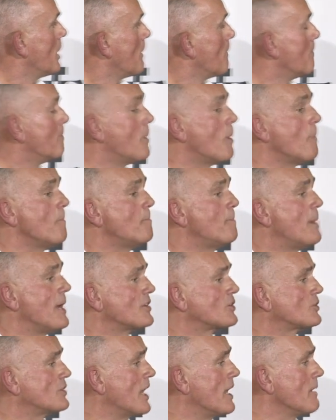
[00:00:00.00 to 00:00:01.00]
Mon
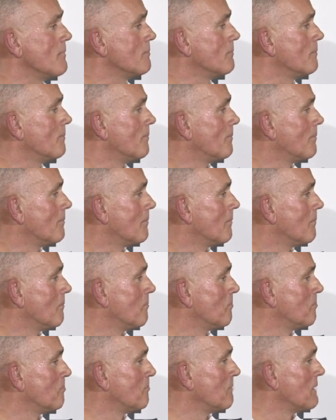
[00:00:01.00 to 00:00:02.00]
Péché.
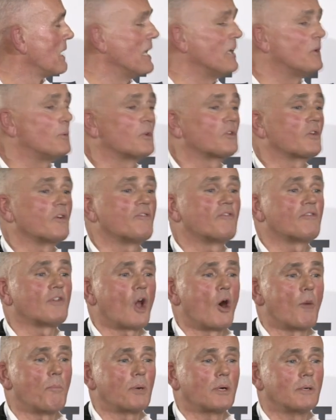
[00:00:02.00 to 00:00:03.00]
It was a
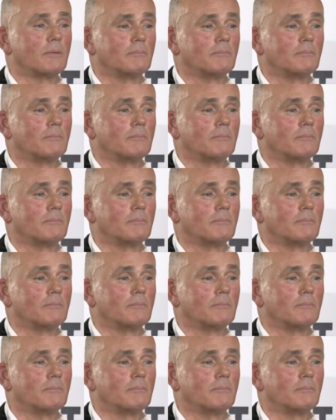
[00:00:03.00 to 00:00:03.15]
flop.